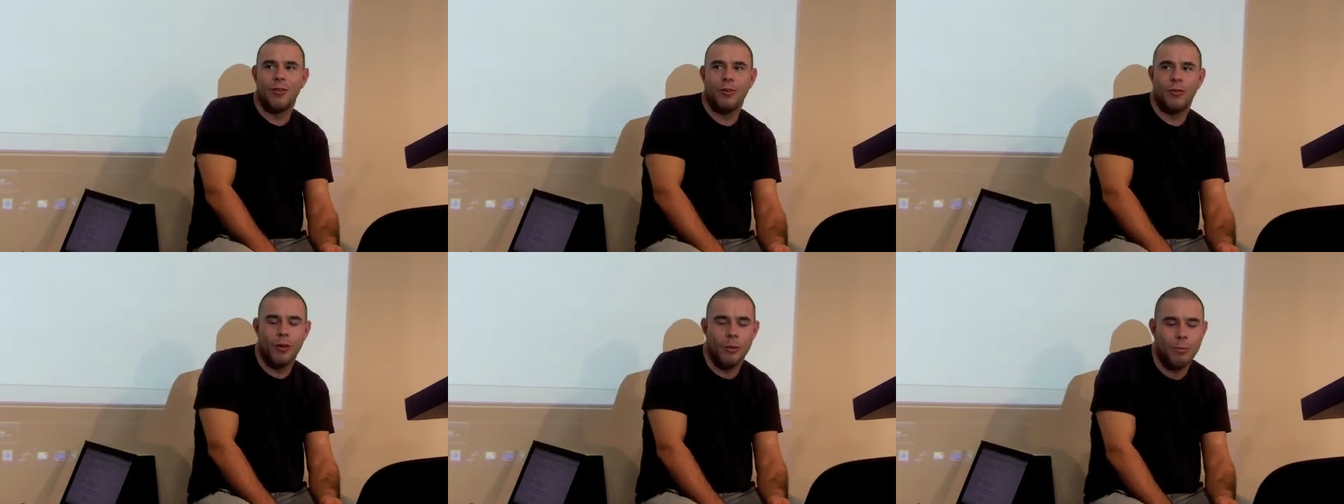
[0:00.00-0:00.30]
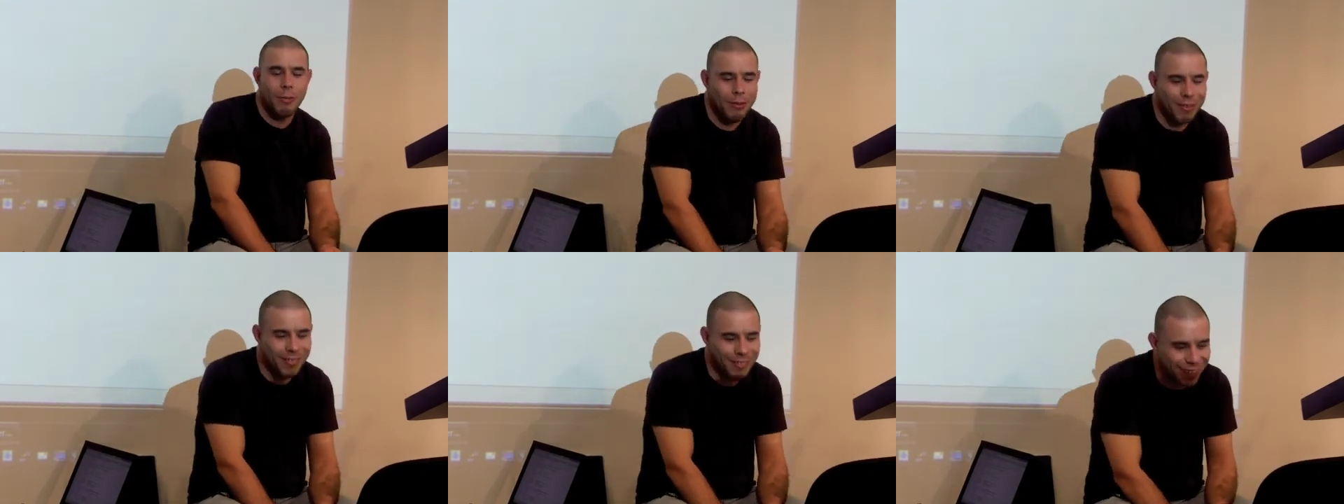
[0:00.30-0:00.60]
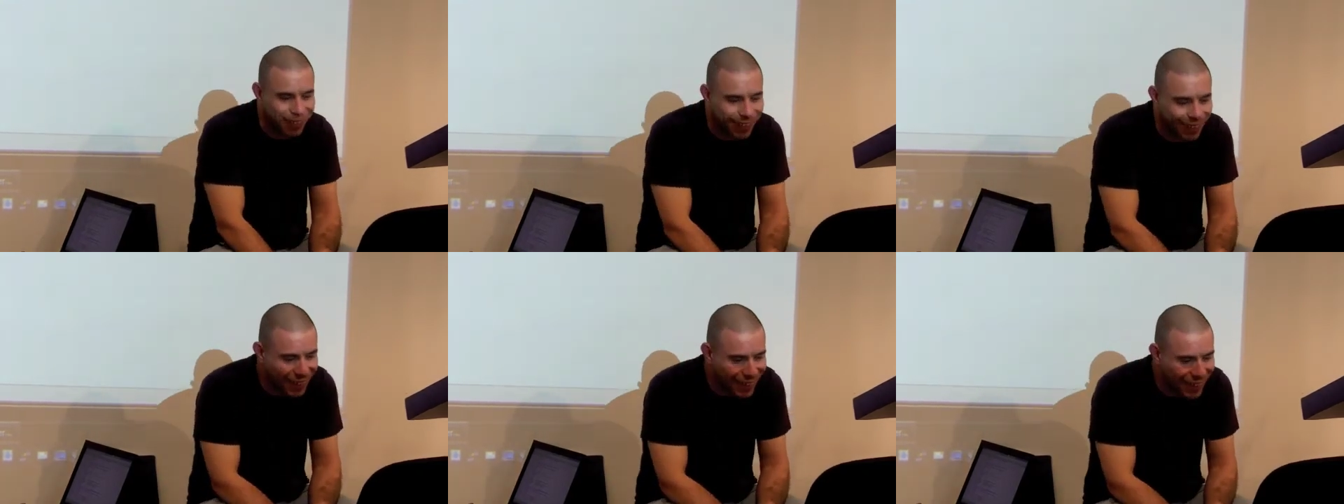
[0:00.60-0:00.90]
Won't be much
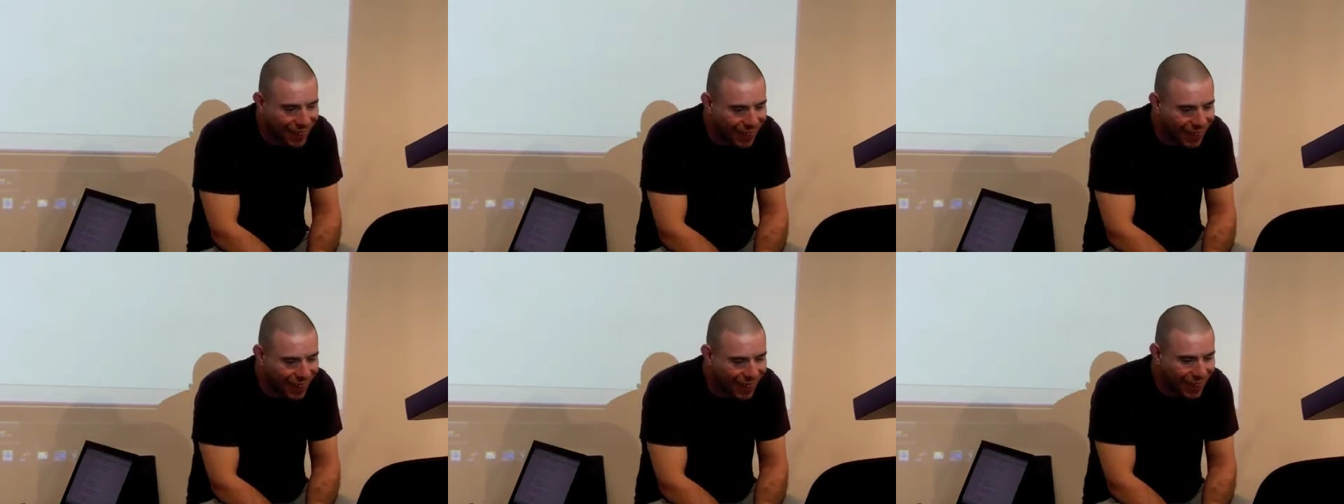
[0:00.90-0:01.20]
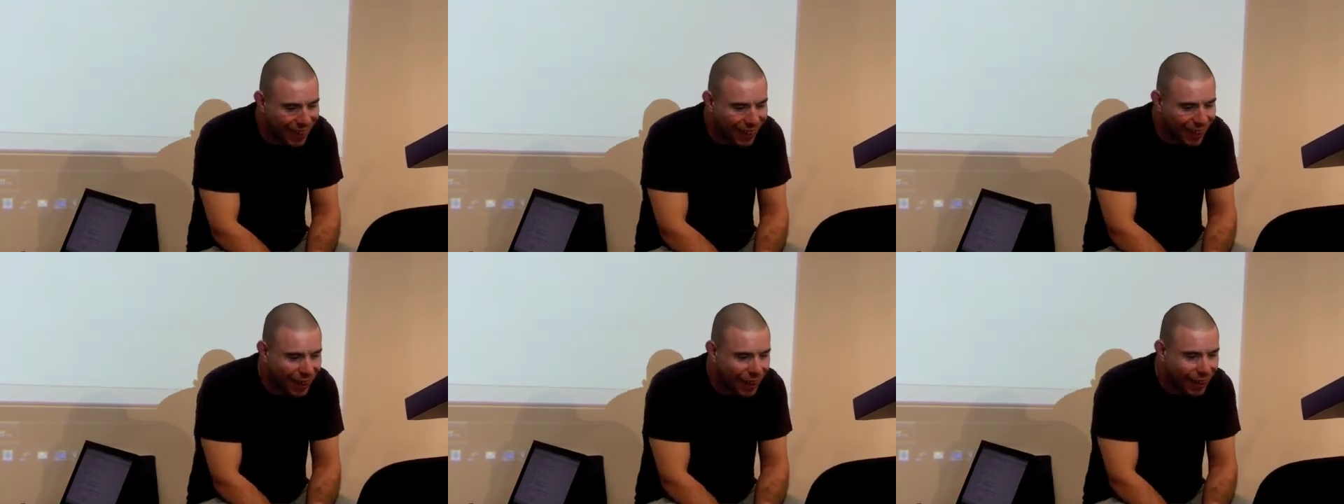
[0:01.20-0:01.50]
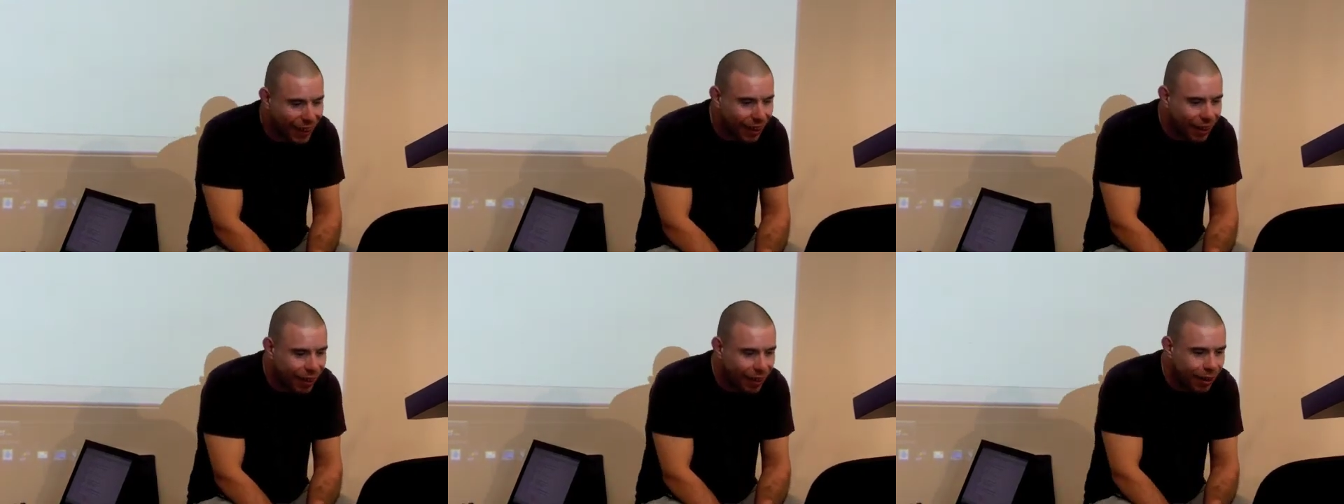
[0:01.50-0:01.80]
longer.
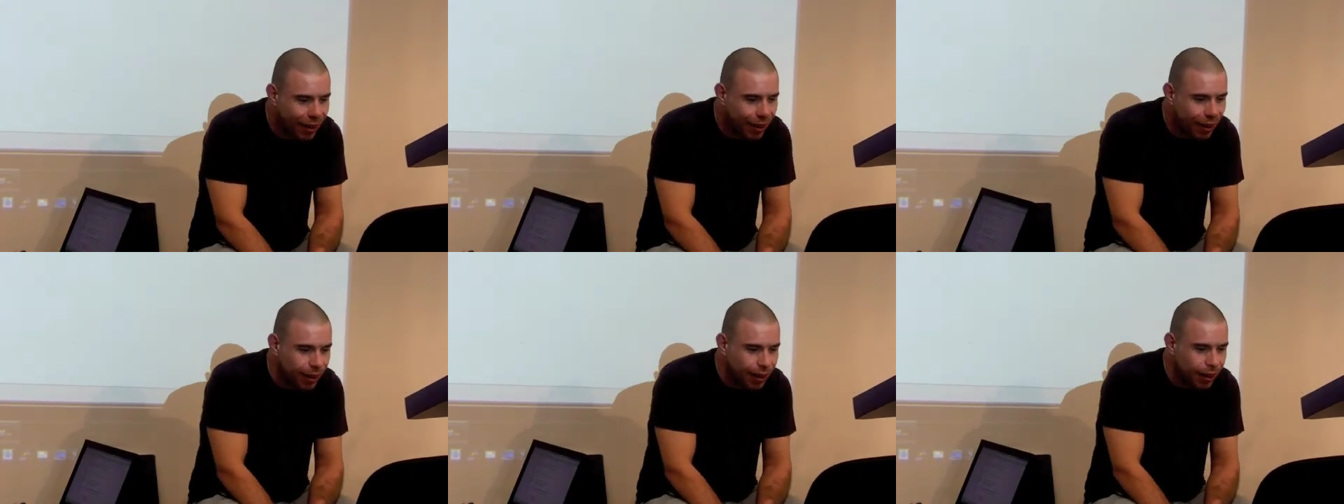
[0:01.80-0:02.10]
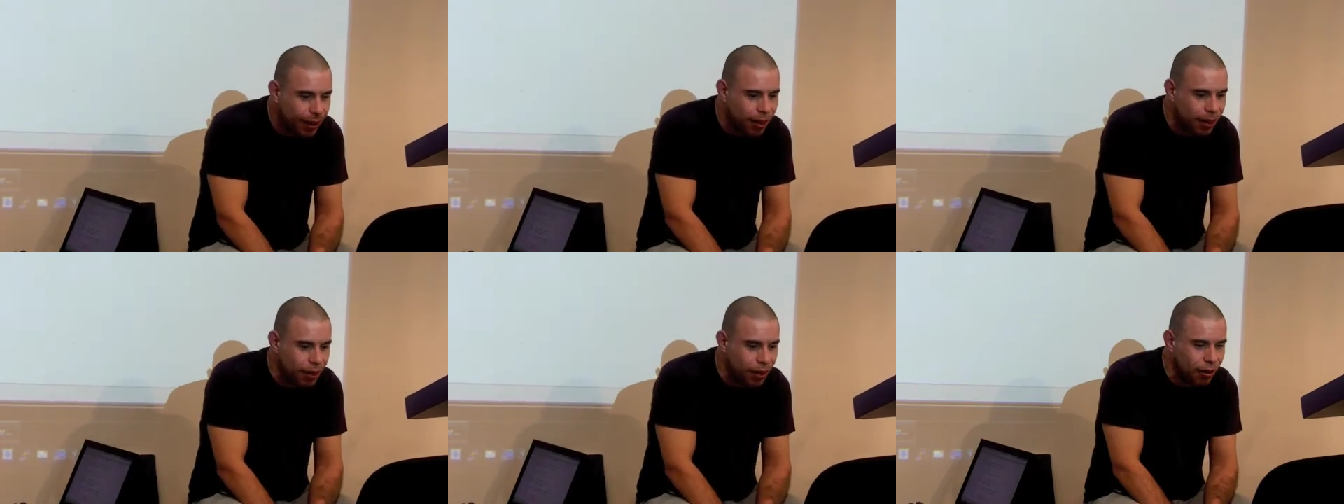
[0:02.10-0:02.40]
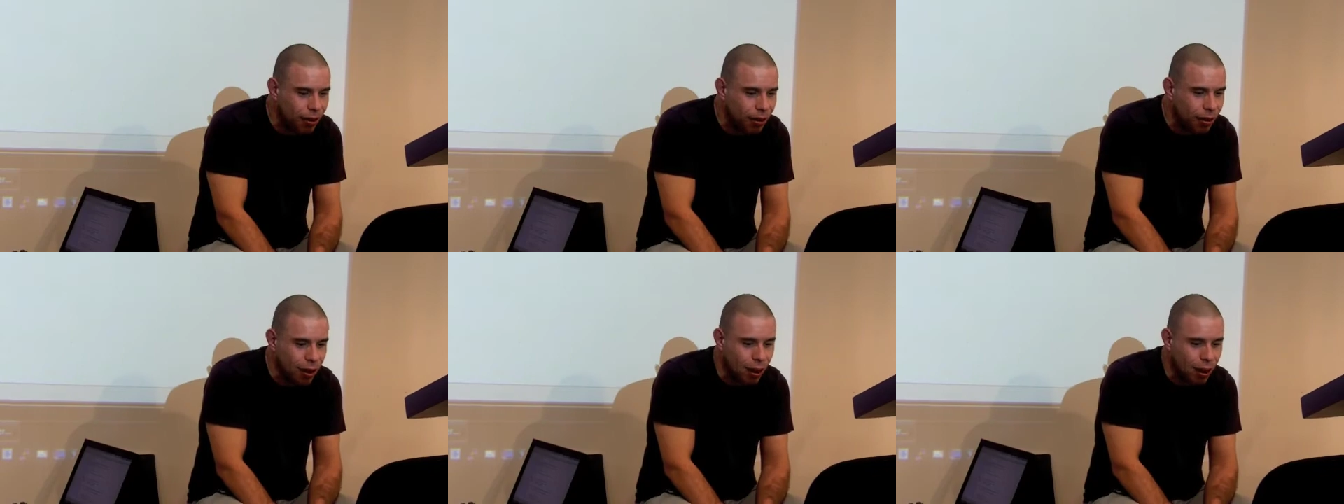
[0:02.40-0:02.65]
So,